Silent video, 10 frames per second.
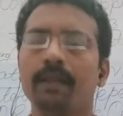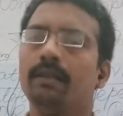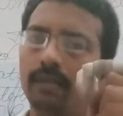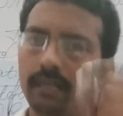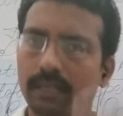
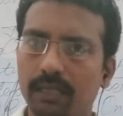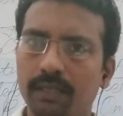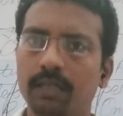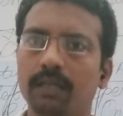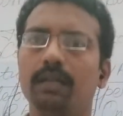This is
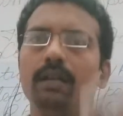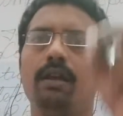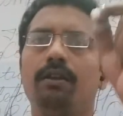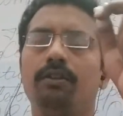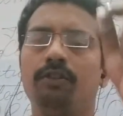the
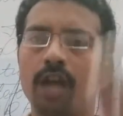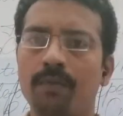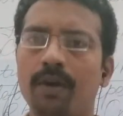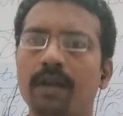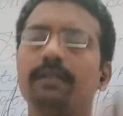
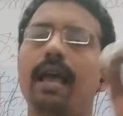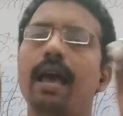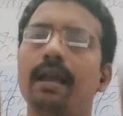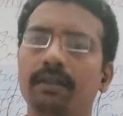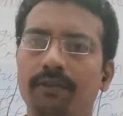Java's
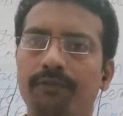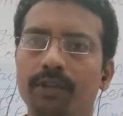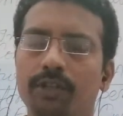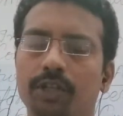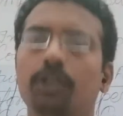another
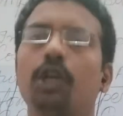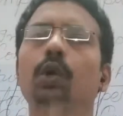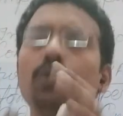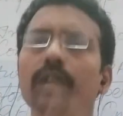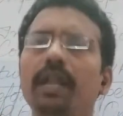feature. The
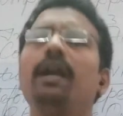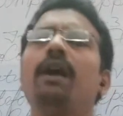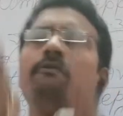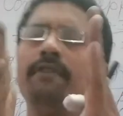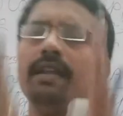coding are
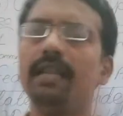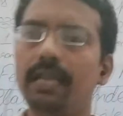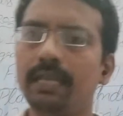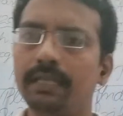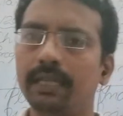very
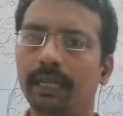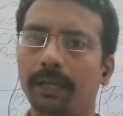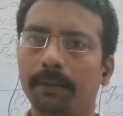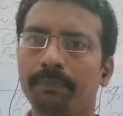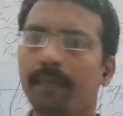easily.
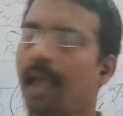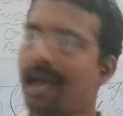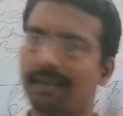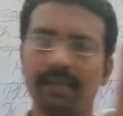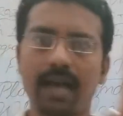
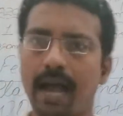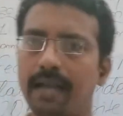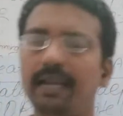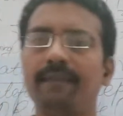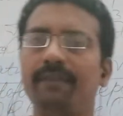As the high
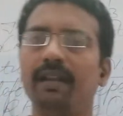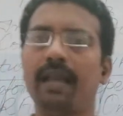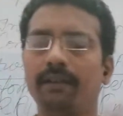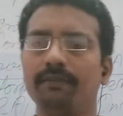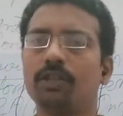level
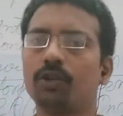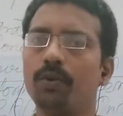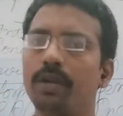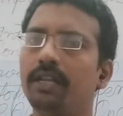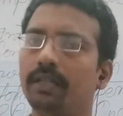language
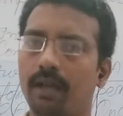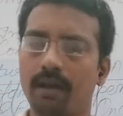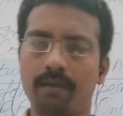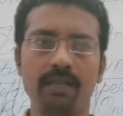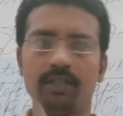coding
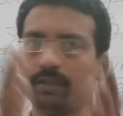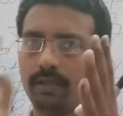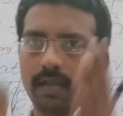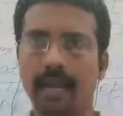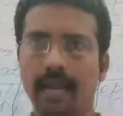means
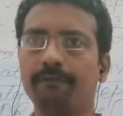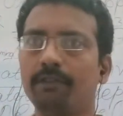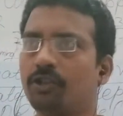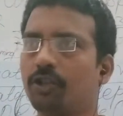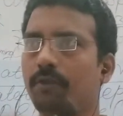
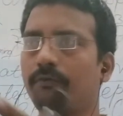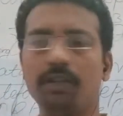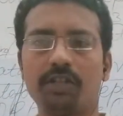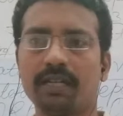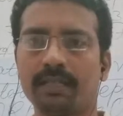language
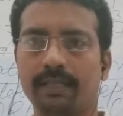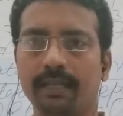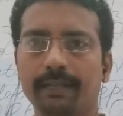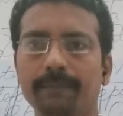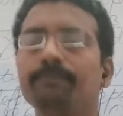feature is
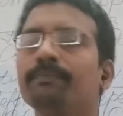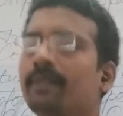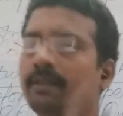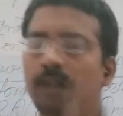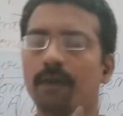there.
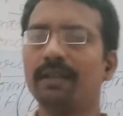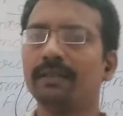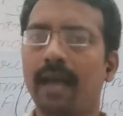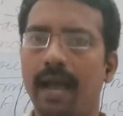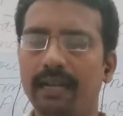Java is
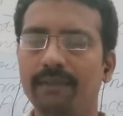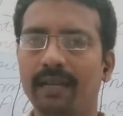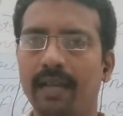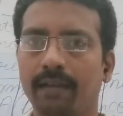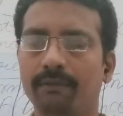a high level
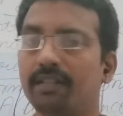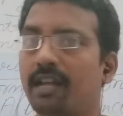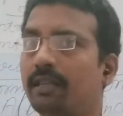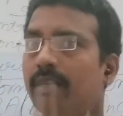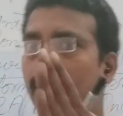language,
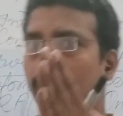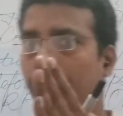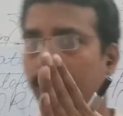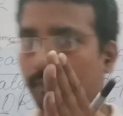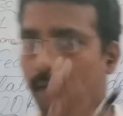and the
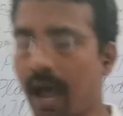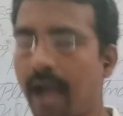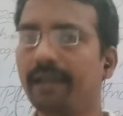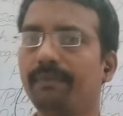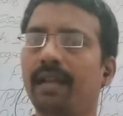
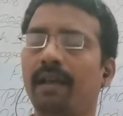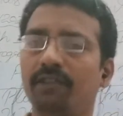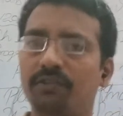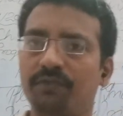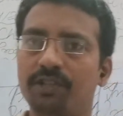high level
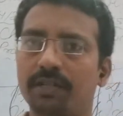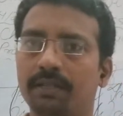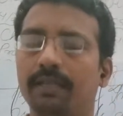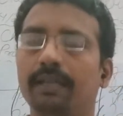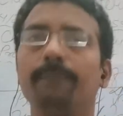language feature is
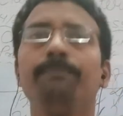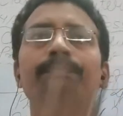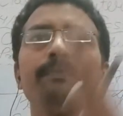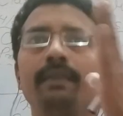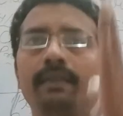there.
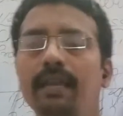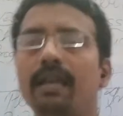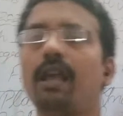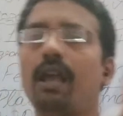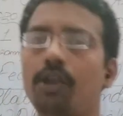
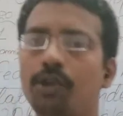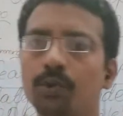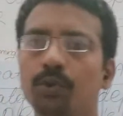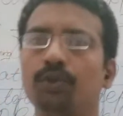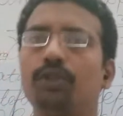They
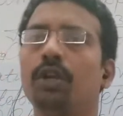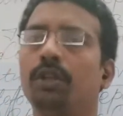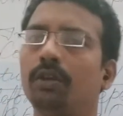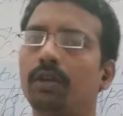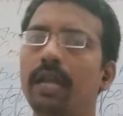use
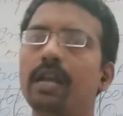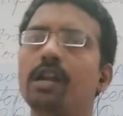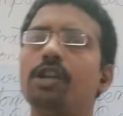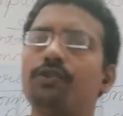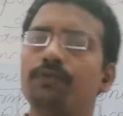the
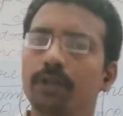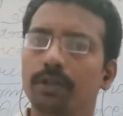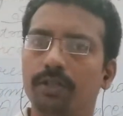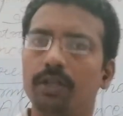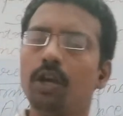English
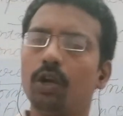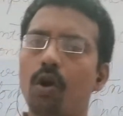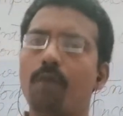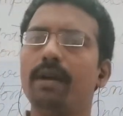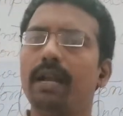words,
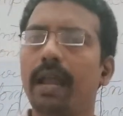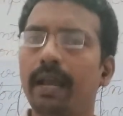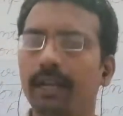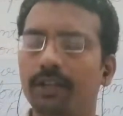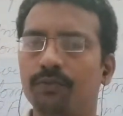common
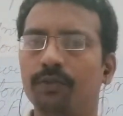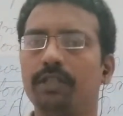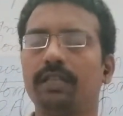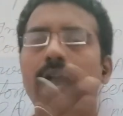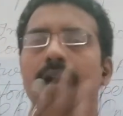English
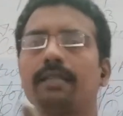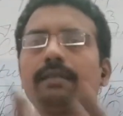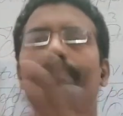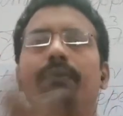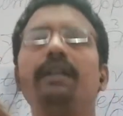words
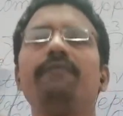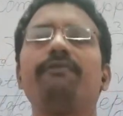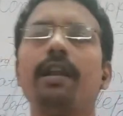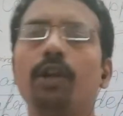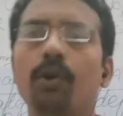as
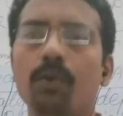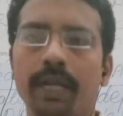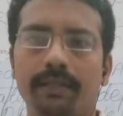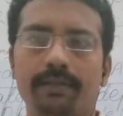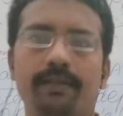predefined
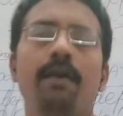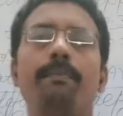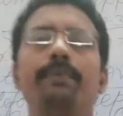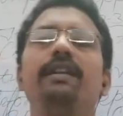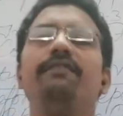codings,
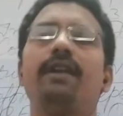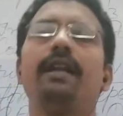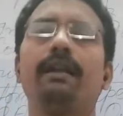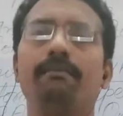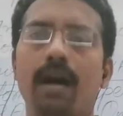
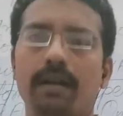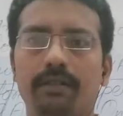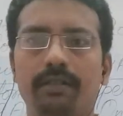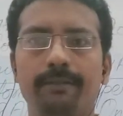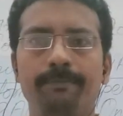predefined commands.
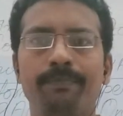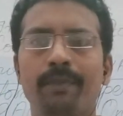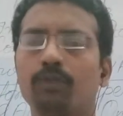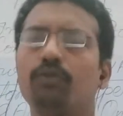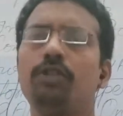
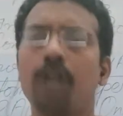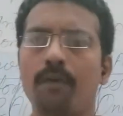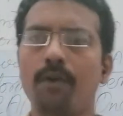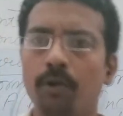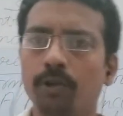So Java
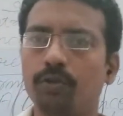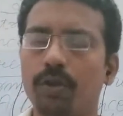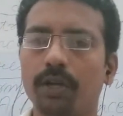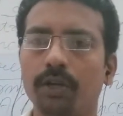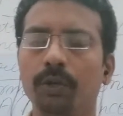also
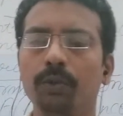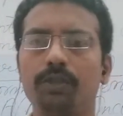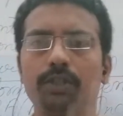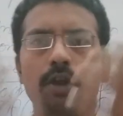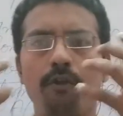
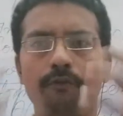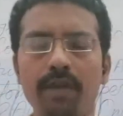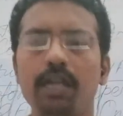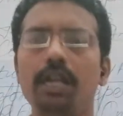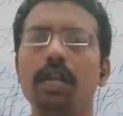includes
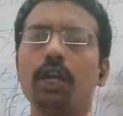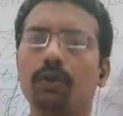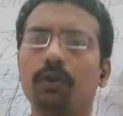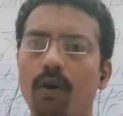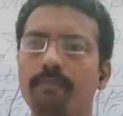very
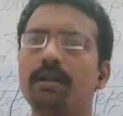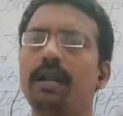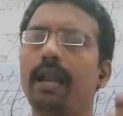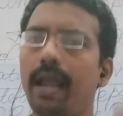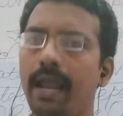
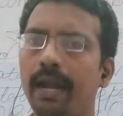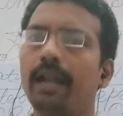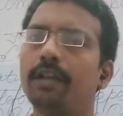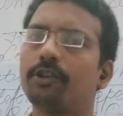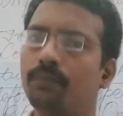common
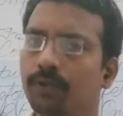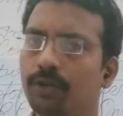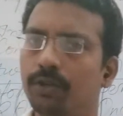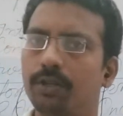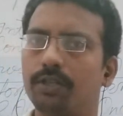English
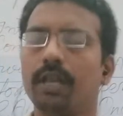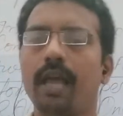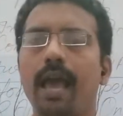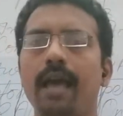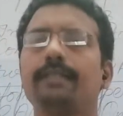words
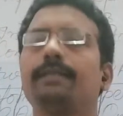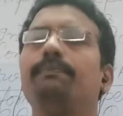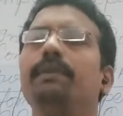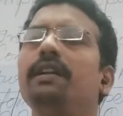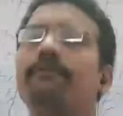as
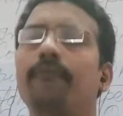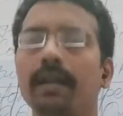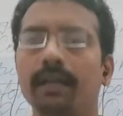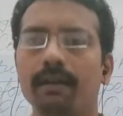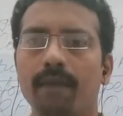
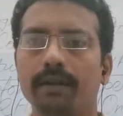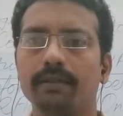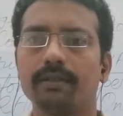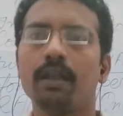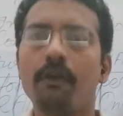predefined
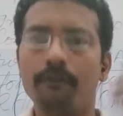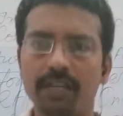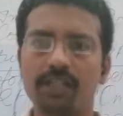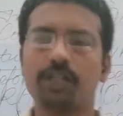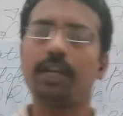commands,
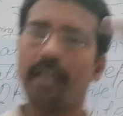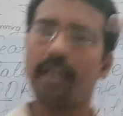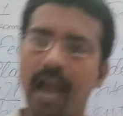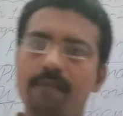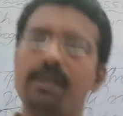which
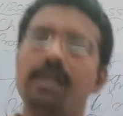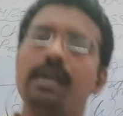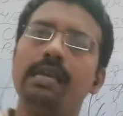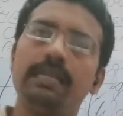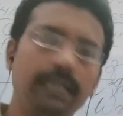can be
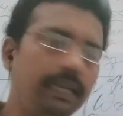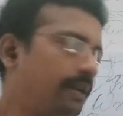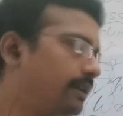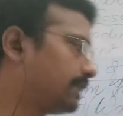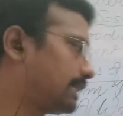easily
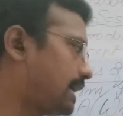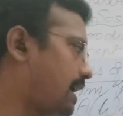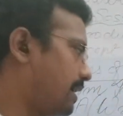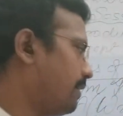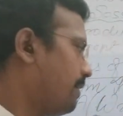
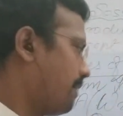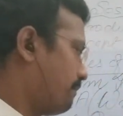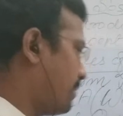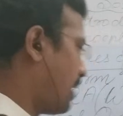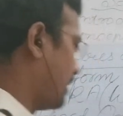understood
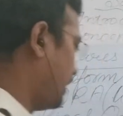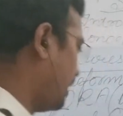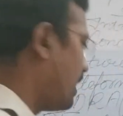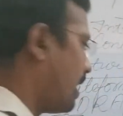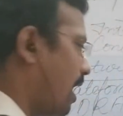by
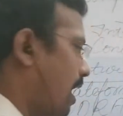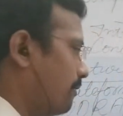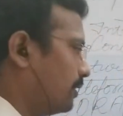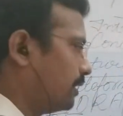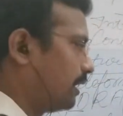
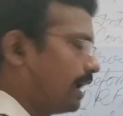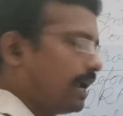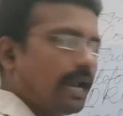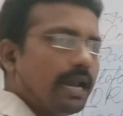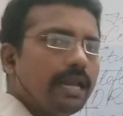our
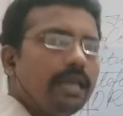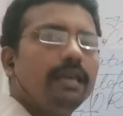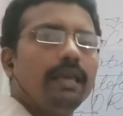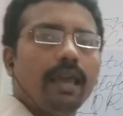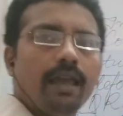
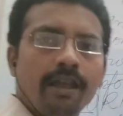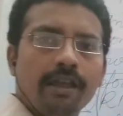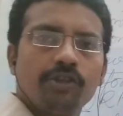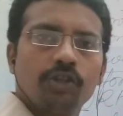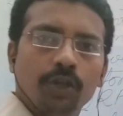any
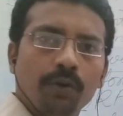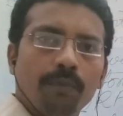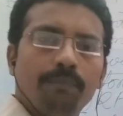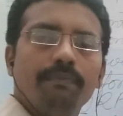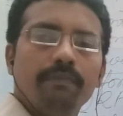age
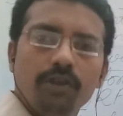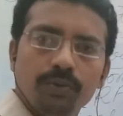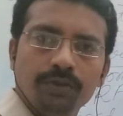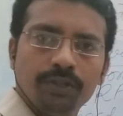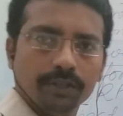group
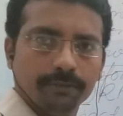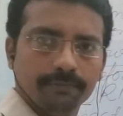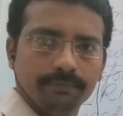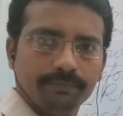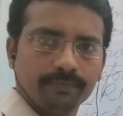user.
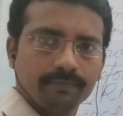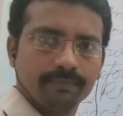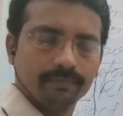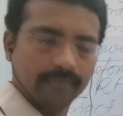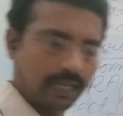
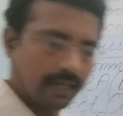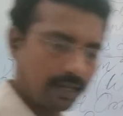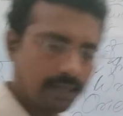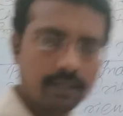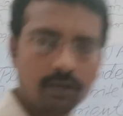
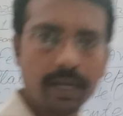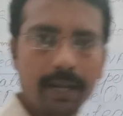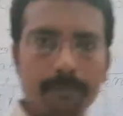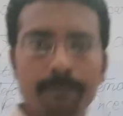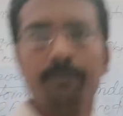Is it okay?